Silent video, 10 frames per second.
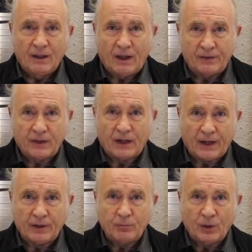and the
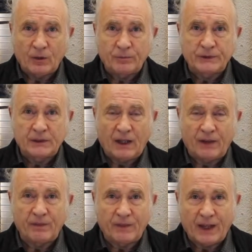light bulbs,
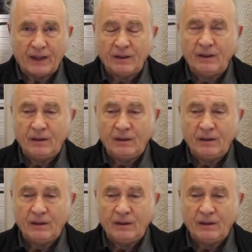and then